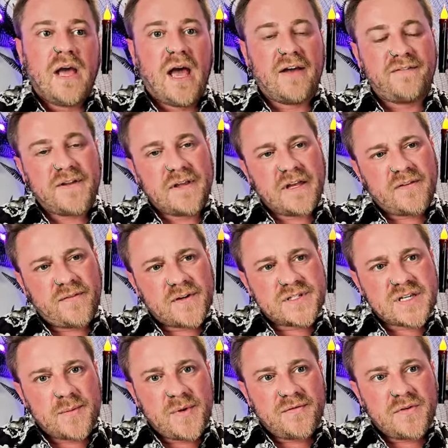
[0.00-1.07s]
I feel like for
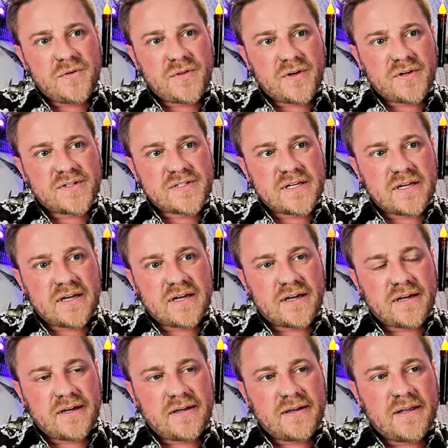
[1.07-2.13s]
some of you, there's
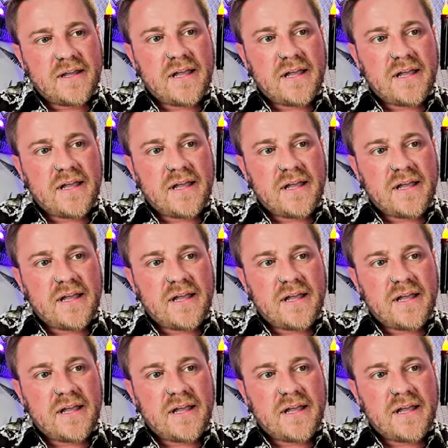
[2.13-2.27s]
a